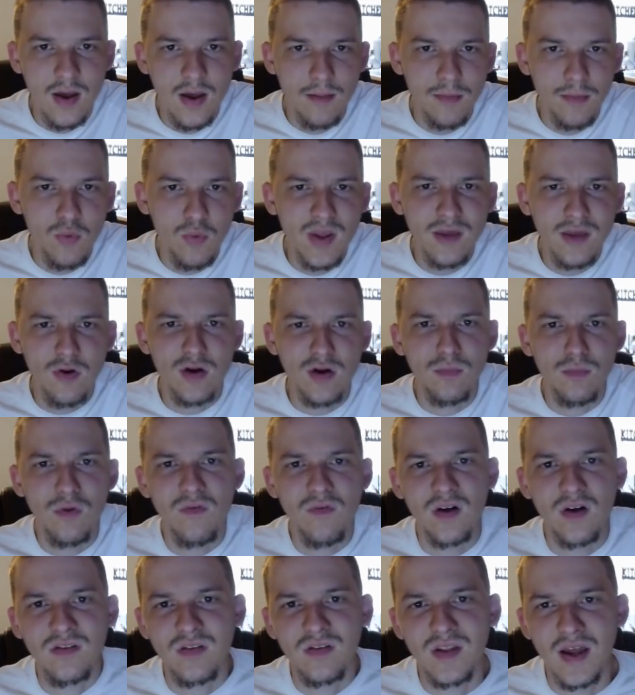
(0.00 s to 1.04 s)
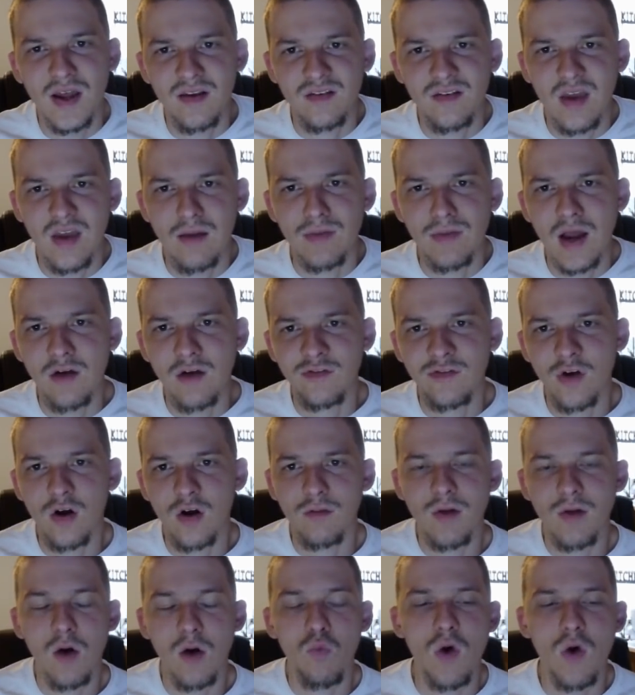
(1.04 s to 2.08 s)
But we can go ahead and move on to the next game now. Talk
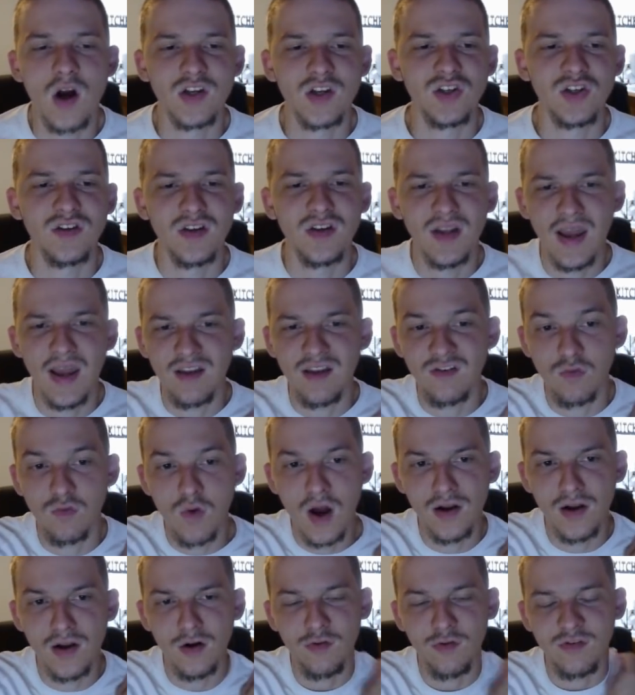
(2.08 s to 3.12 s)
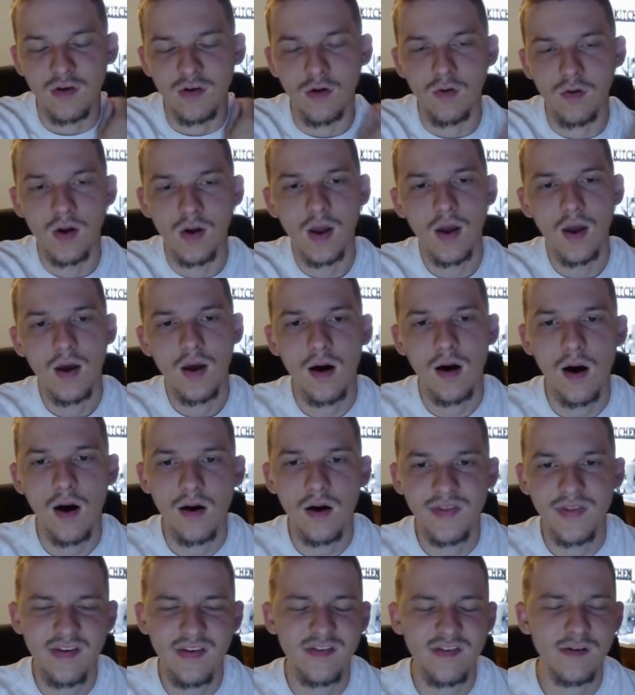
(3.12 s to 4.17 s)
about Washington and Toronto. So uh,
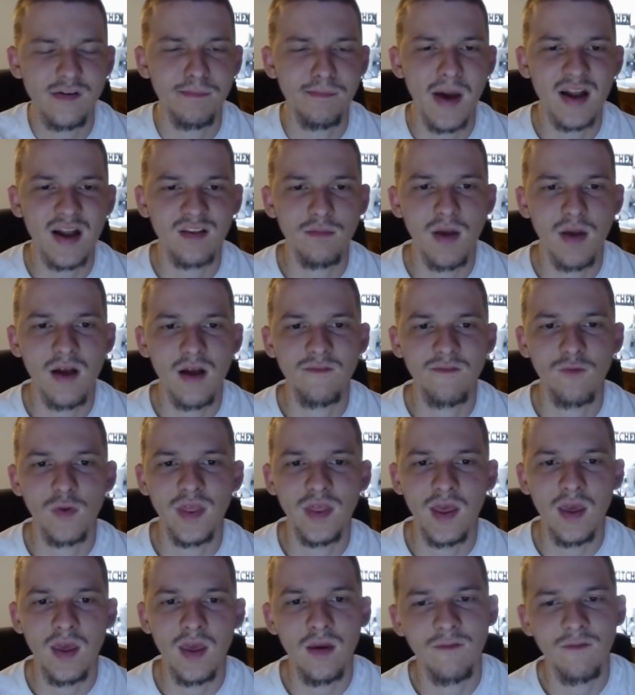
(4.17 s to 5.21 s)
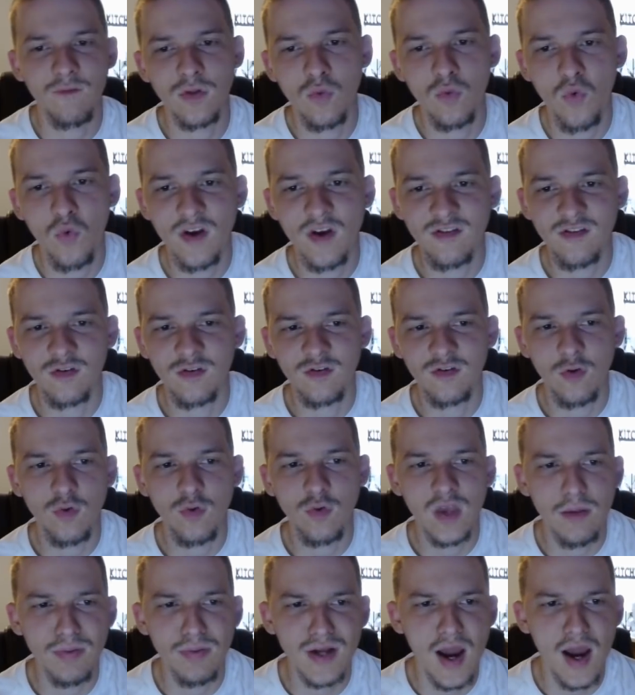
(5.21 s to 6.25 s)
this is a back-to-back for the for the Wizards. Do
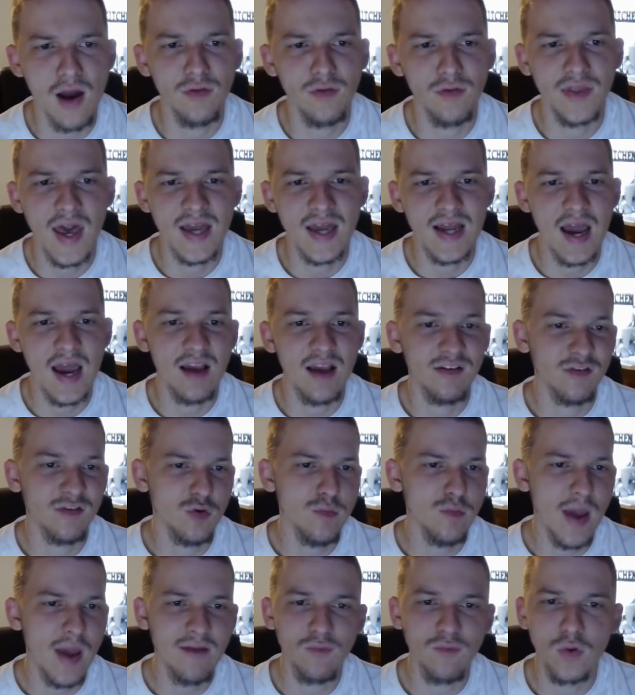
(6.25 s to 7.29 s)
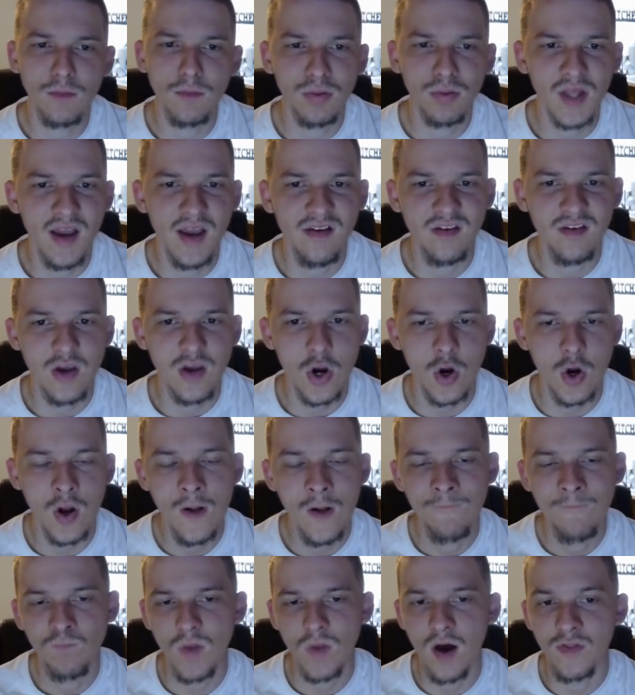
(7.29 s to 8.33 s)
keep an eye on that. I assume everyone plays here.
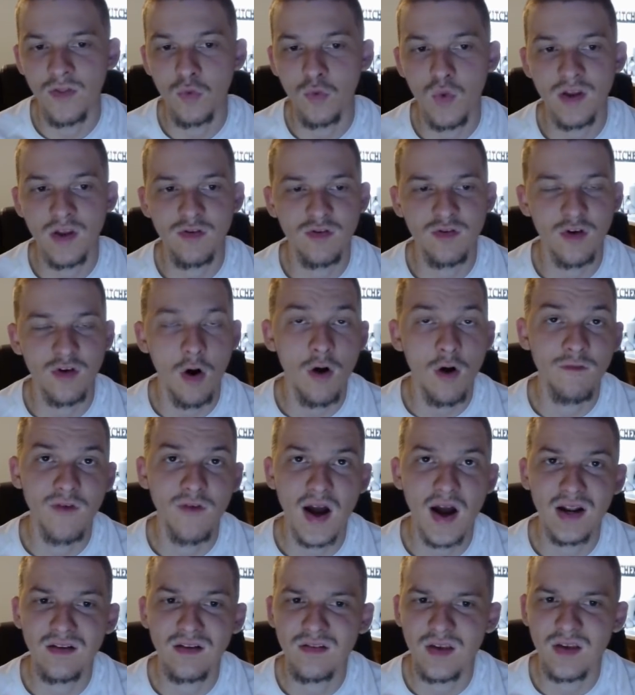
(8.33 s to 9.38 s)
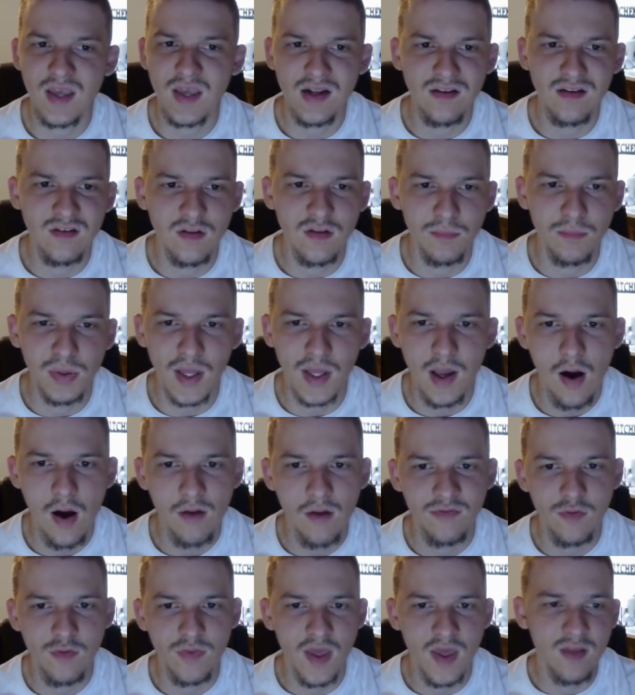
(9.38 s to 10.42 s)
Uh, the Wizards are fighting to get into the playoffs,
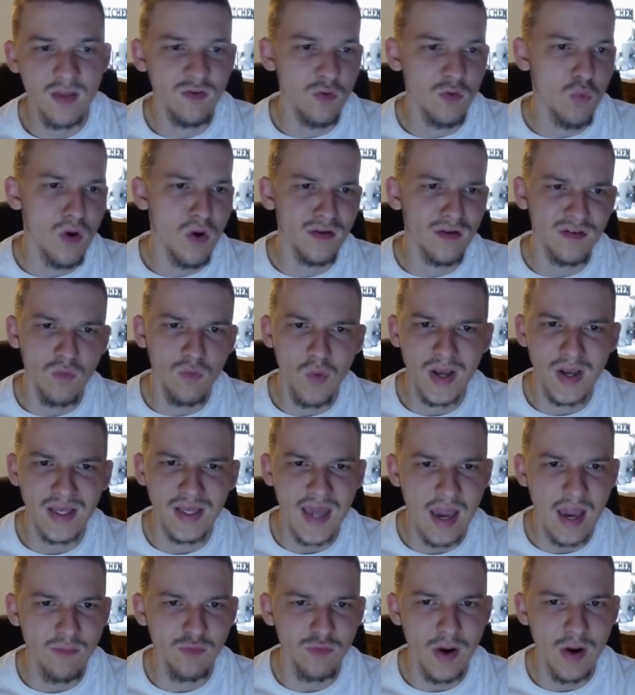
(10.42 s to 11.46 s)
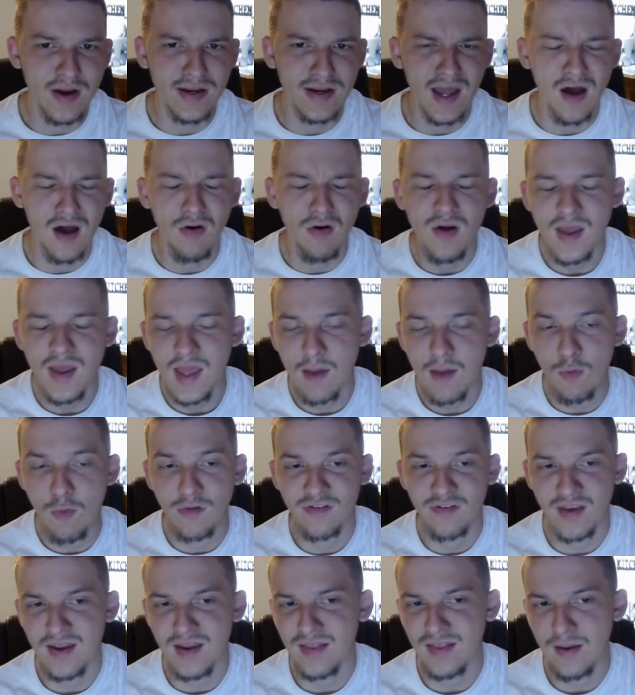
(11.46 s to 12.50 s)
so they do want to win games right now. we're
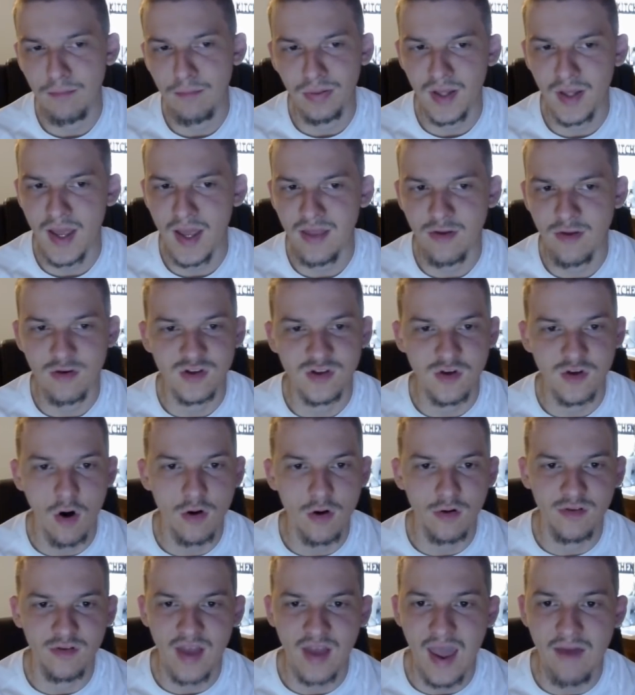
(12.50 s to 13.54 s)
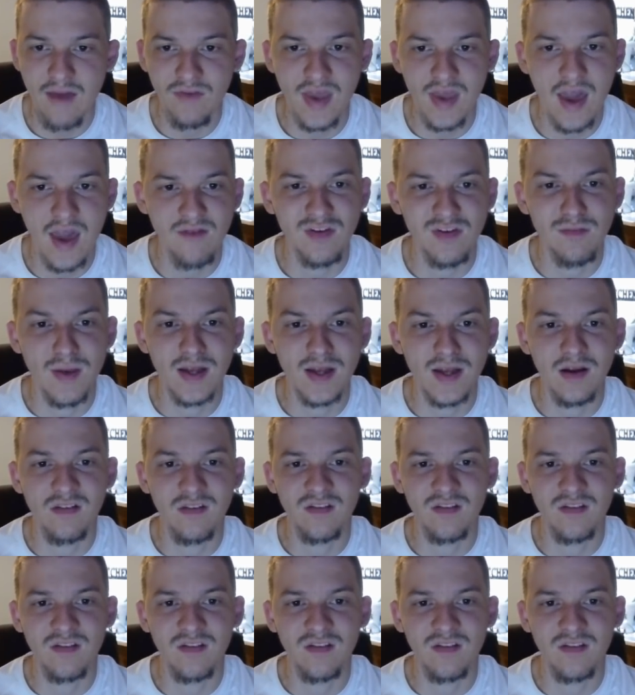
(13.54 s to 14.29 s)
seeing them play their starters heavy, heavy minutes.